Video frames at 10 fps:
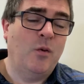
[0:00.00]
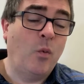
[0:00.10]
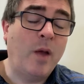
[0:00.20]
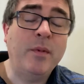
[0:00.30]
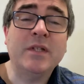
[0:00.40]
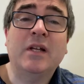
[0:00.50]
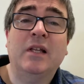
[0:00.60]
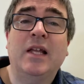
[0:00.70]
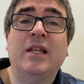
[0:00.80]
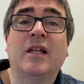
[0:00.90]
Wipe us
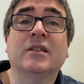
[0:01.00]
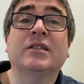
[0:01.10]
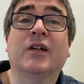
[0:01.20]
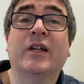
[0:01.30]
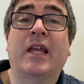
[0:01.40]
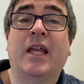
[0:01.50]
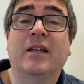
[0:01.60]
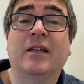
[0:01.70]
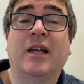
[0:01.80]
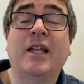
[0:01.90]
clean and start
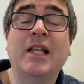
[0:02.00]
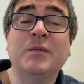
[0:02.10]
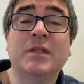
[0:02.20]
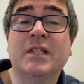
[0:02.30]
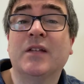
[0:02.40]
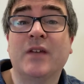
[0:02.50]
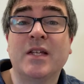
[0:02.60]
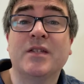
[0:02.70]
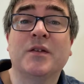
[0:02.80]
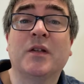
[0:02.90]
again. And that's what
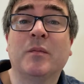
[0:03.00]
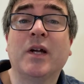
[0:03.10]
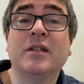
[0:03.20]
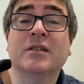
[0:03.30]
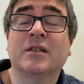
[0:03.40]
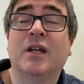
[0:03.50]
salvation's all about.